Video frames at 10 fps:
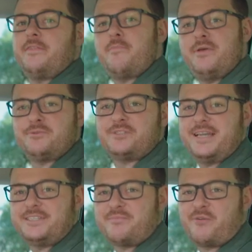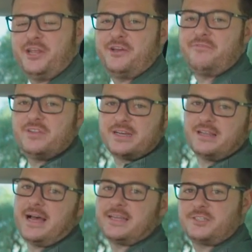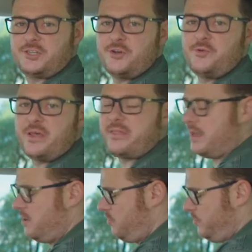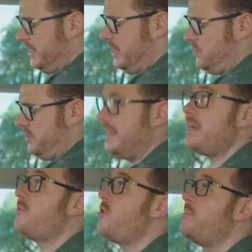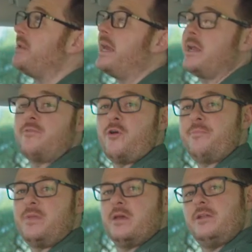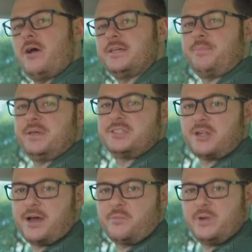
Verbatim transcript: The middle seats are pretty good for the class too with really good legroom and headroom, nice big side